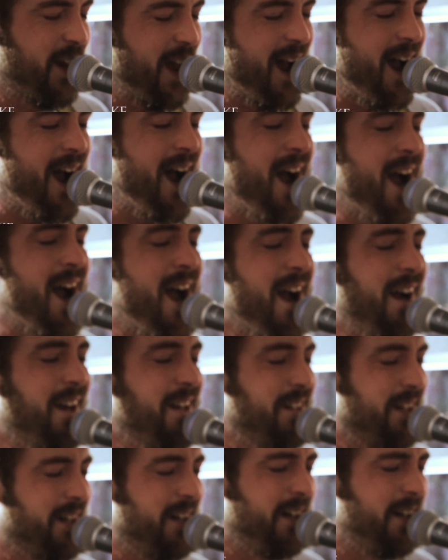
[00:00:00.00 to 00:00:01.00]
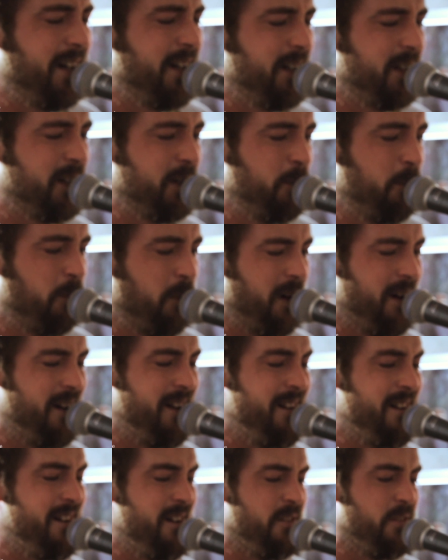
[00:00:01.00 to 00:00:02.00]
How long on average would it take you to
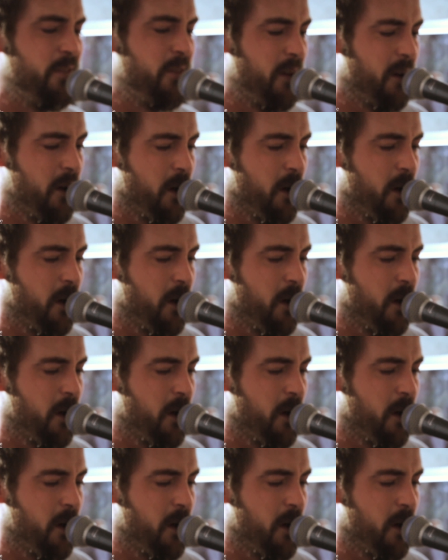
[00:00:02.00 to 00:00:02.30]
write a song?